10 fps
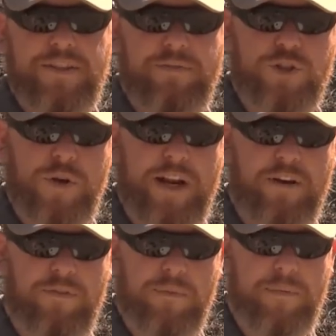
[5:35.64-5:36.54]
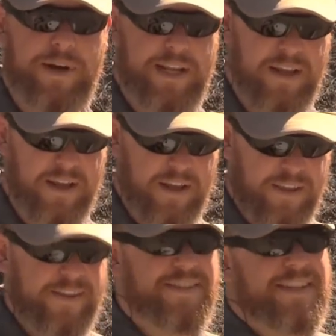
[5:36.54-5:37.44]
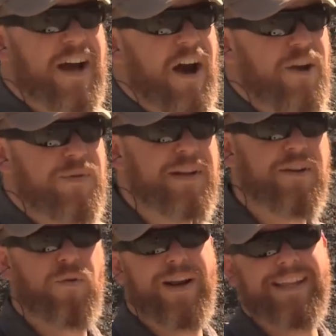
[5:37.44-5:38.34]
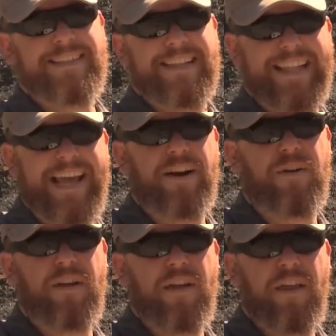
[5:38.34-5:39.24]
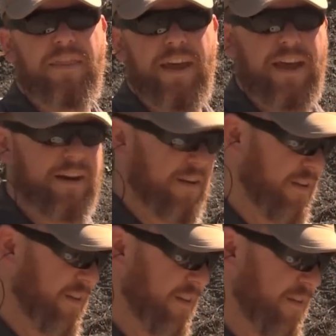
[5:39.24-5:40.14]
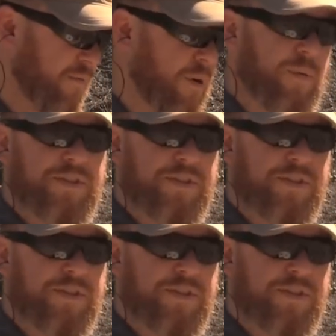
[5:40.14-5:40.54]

Civil Trainer from Liberty. This is 100 grains lighter than where we